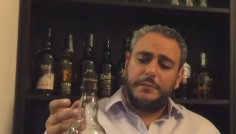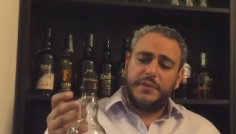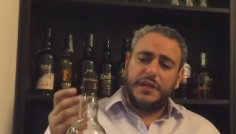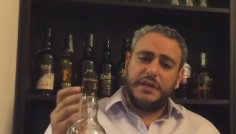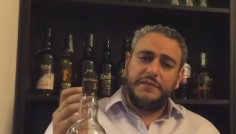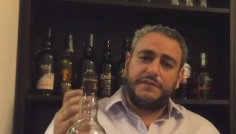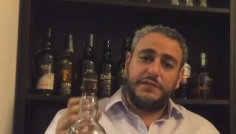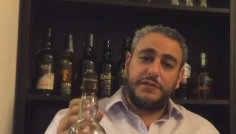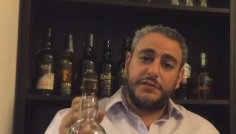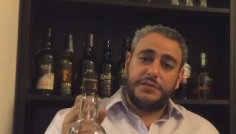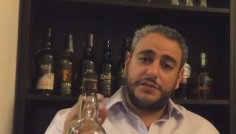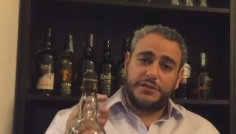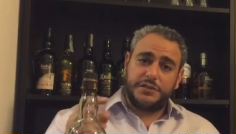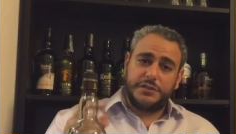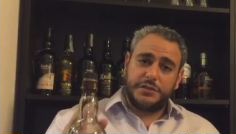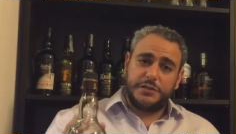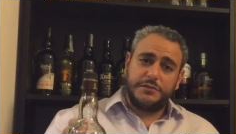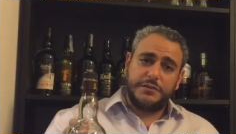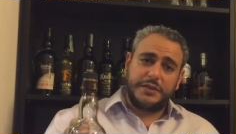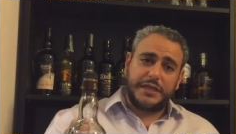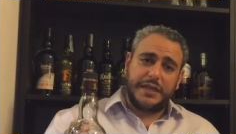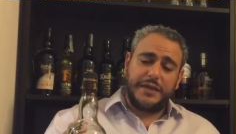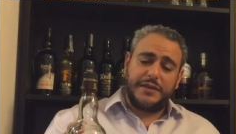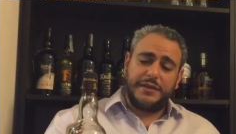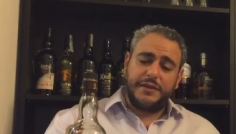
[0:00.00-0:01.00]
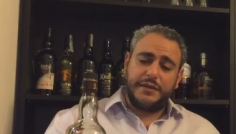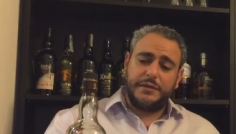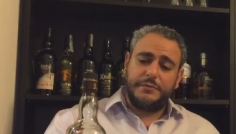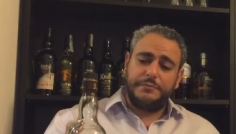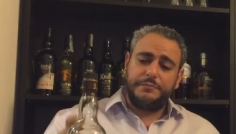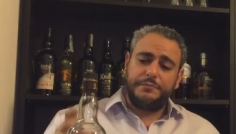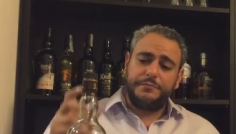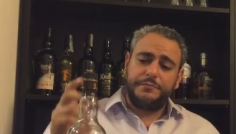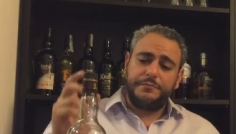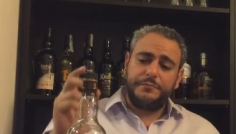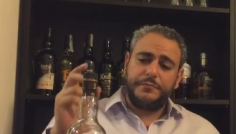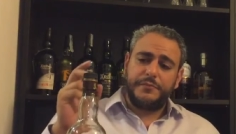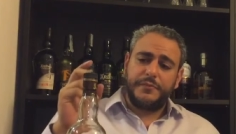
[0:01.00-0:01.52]
If you do get
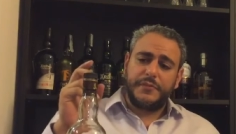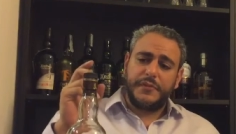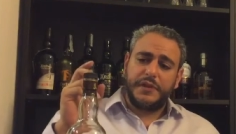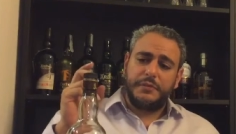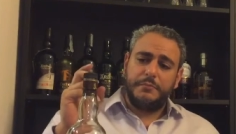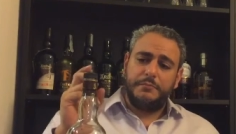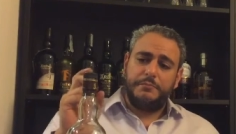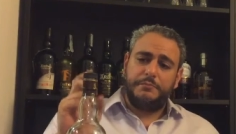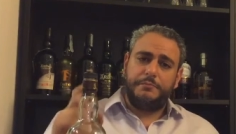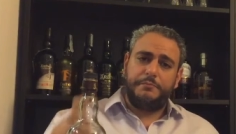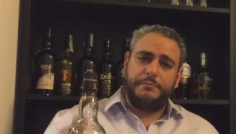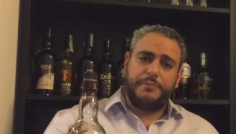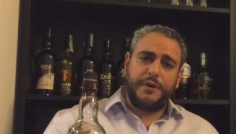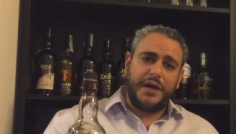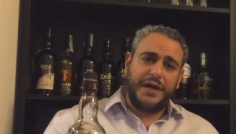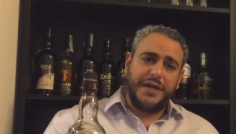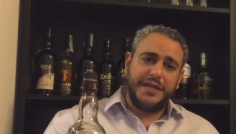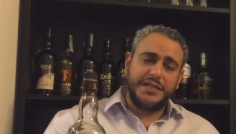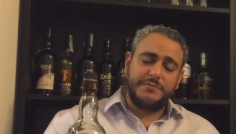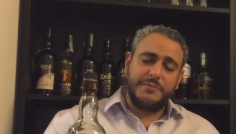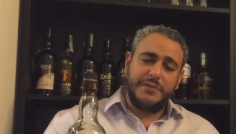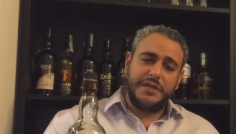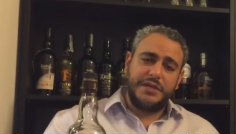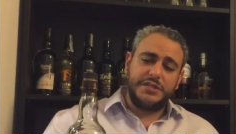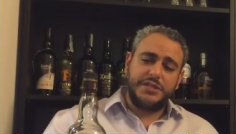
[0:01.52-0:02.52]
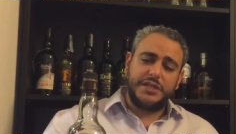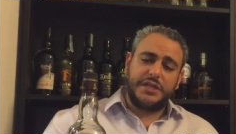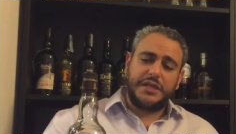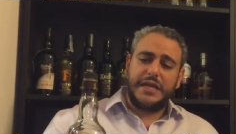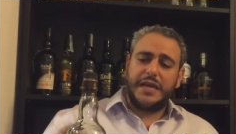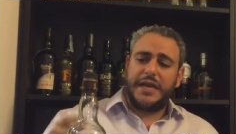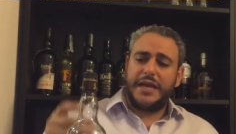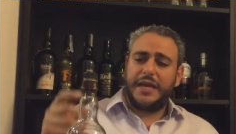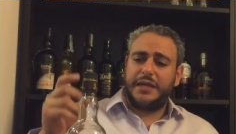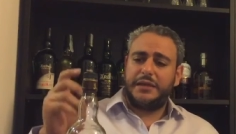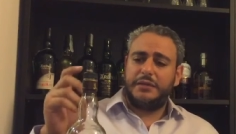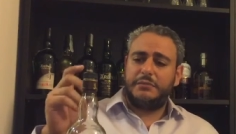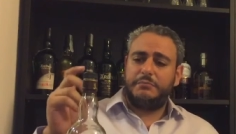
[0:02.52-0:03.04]
them, buy as many as you
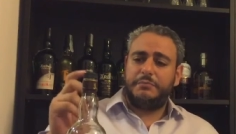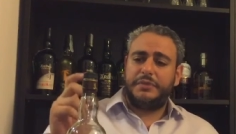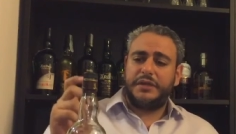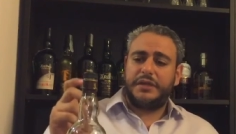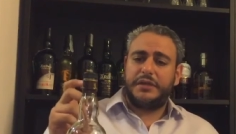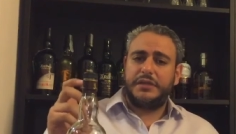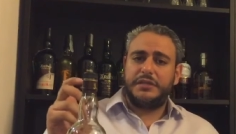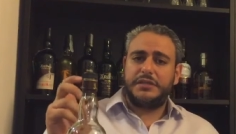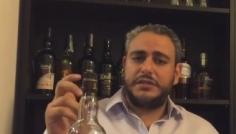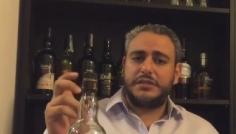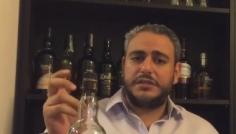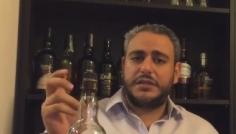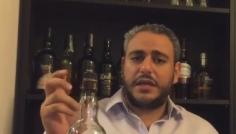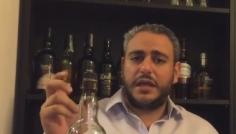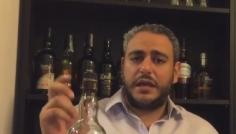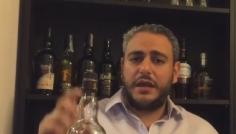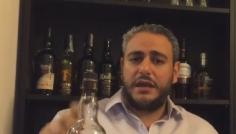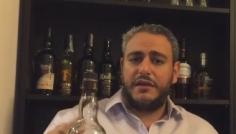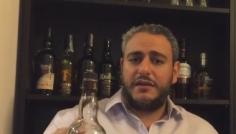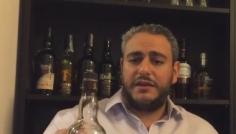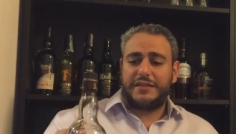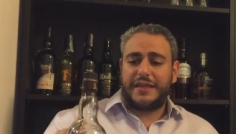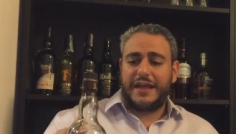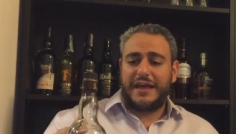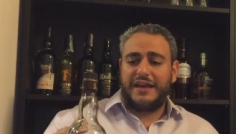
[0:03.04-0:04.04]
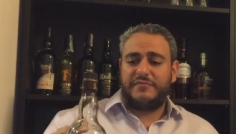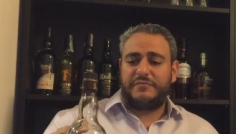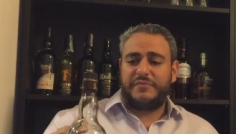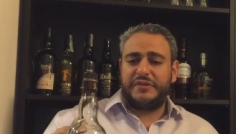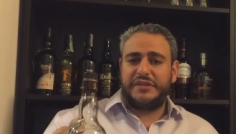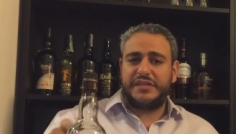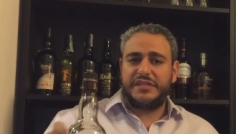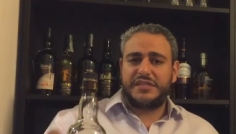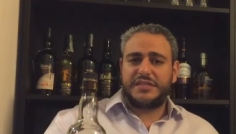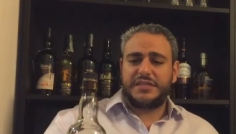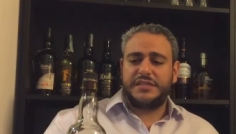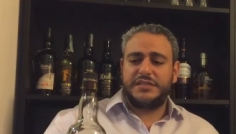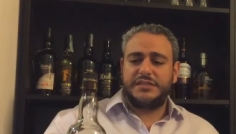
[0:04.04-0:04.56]
can, because they have
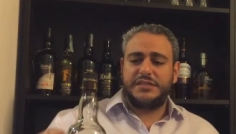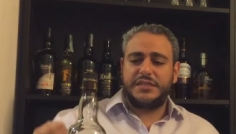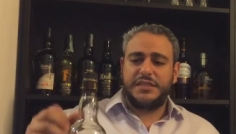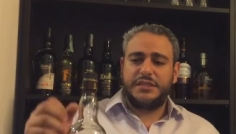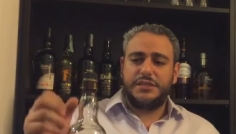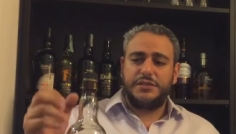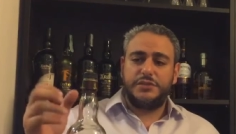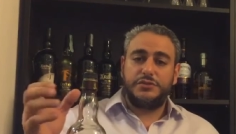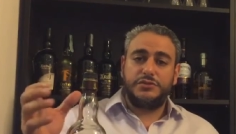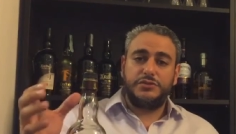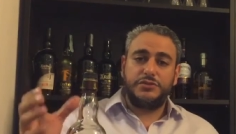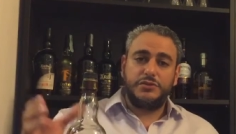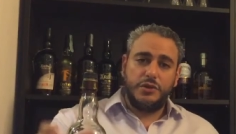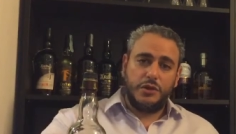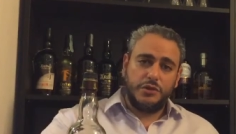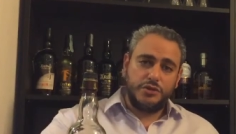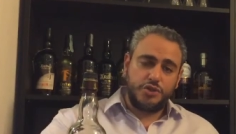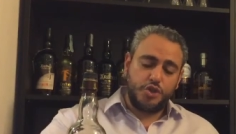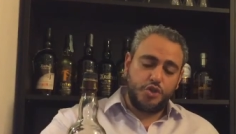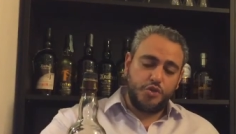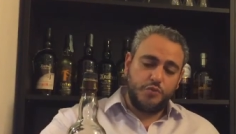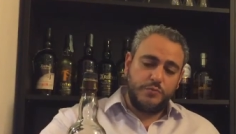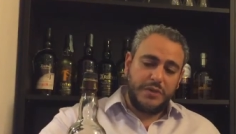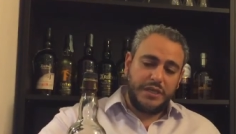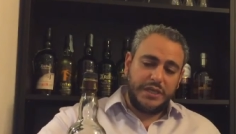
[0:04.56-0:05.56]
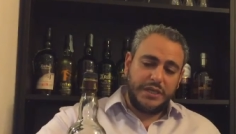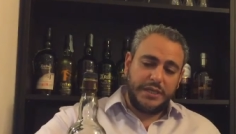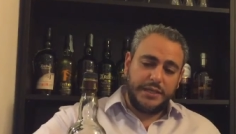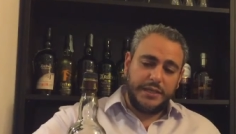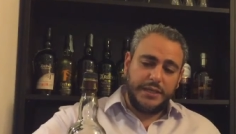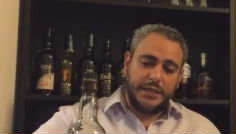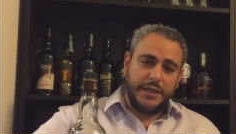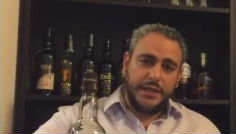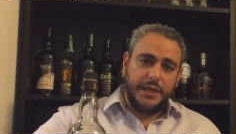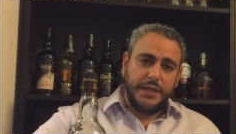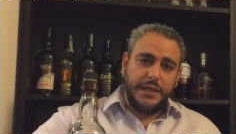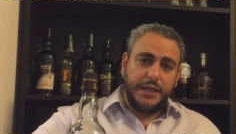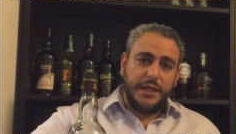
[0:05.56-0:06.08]
been discontinued. Not too
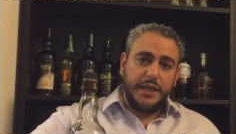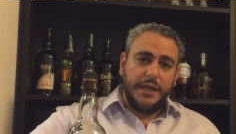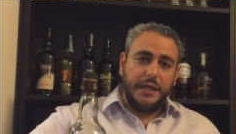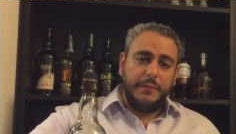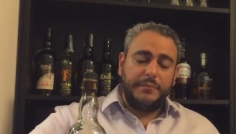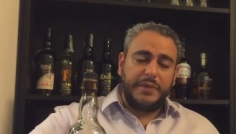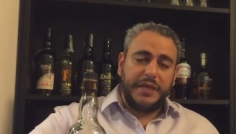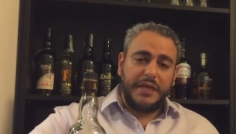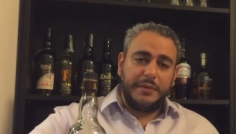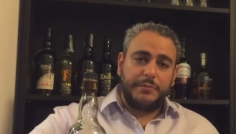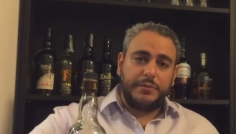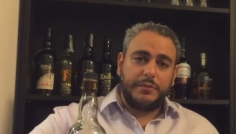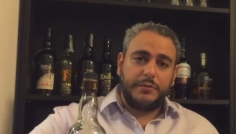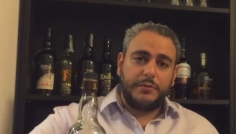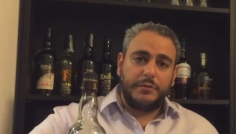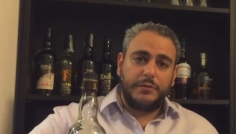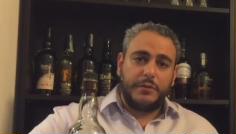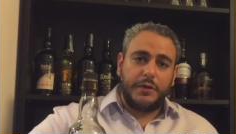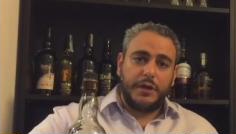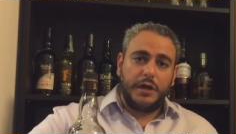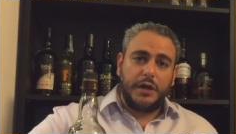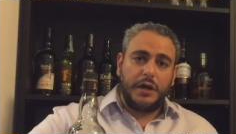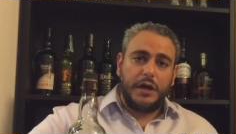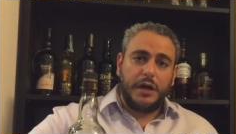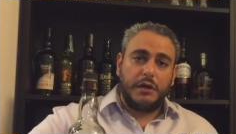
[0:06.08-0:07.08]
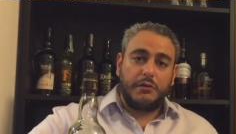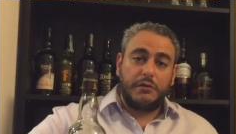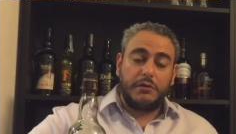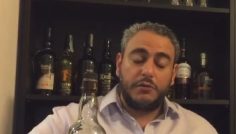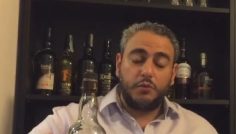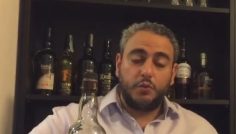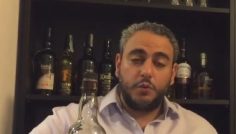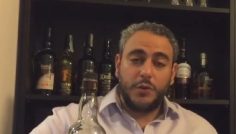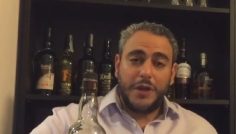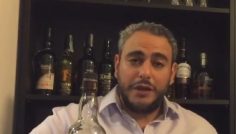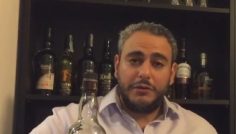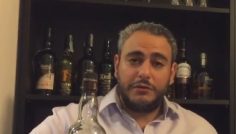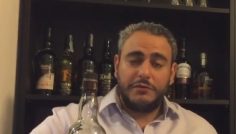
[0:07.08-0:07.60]
many people are
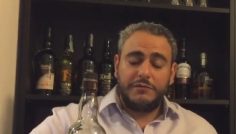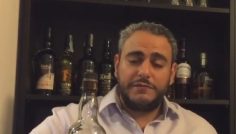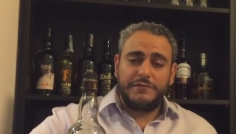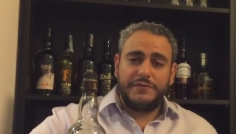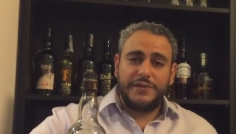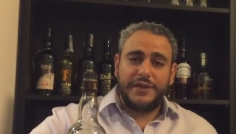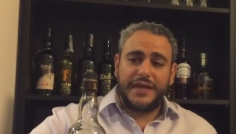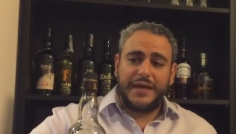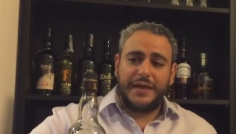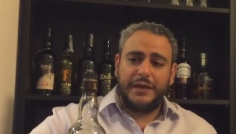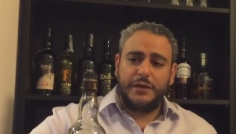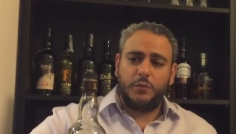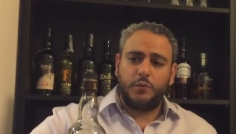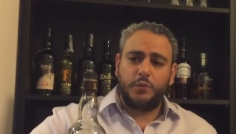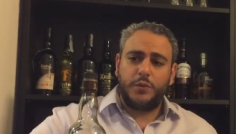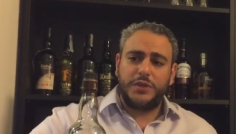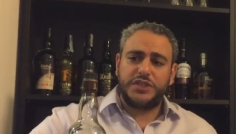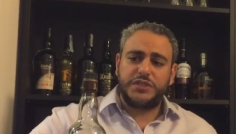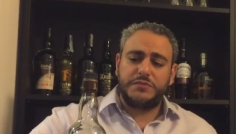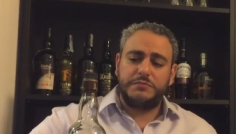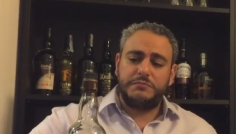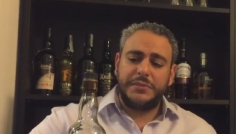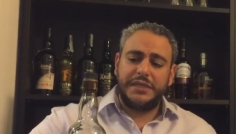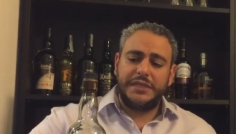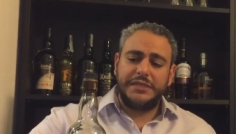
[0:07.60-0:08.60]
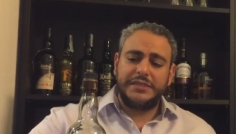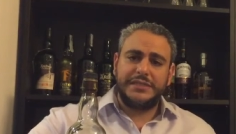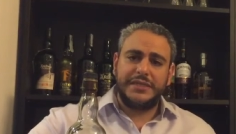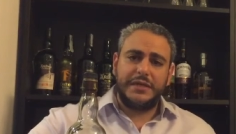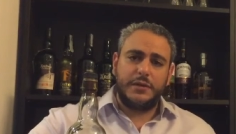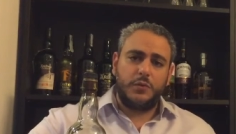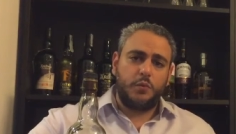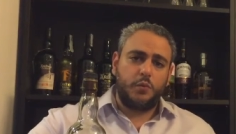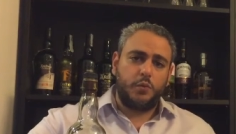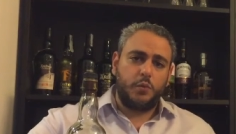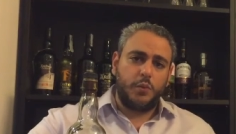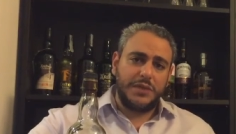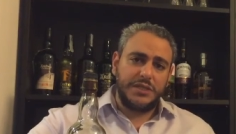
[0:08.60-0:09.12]
aware of that, which means
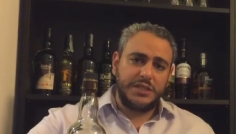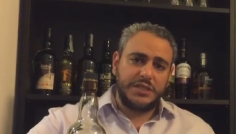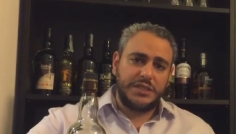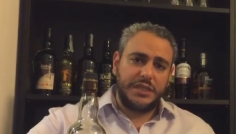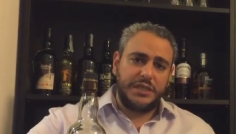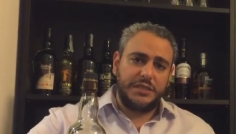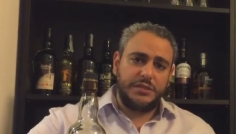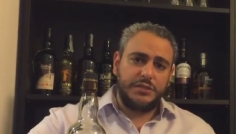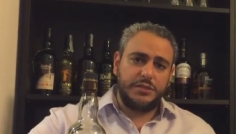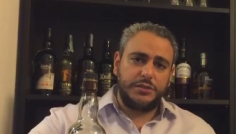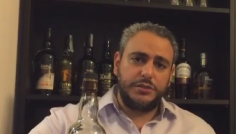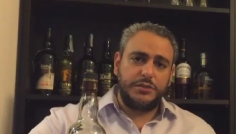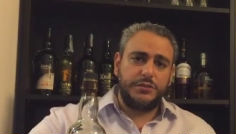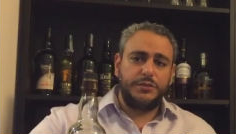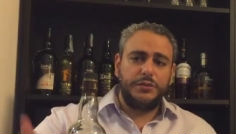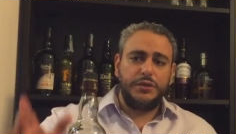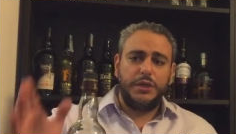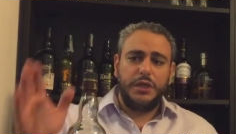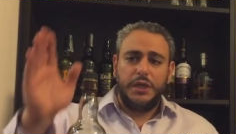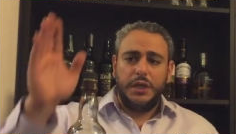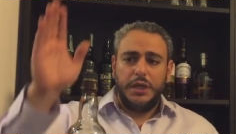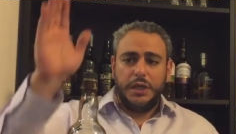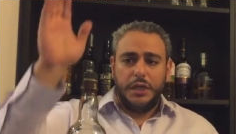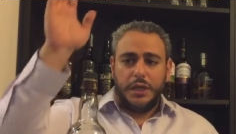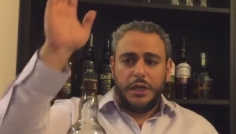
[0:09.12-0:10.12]
that once they do,